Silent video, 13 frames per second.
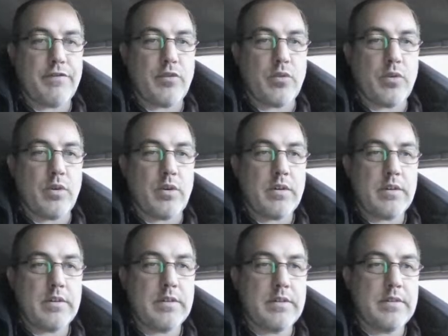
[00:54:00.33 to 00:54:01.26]
4,
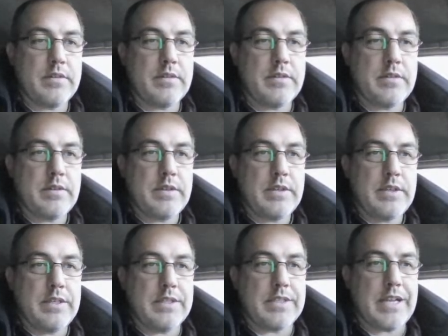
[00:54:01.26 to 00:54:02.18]

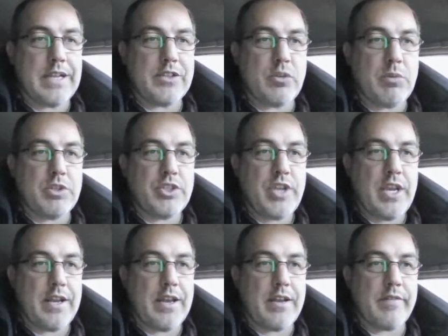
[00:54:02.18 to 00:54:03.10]
it's got so much
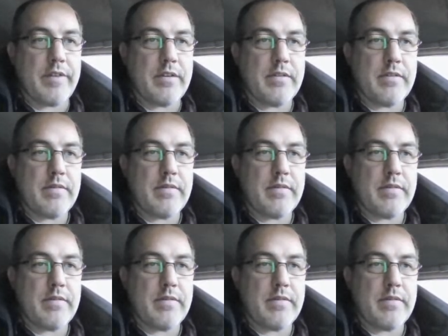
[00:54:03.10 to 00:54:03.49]
taken out of it.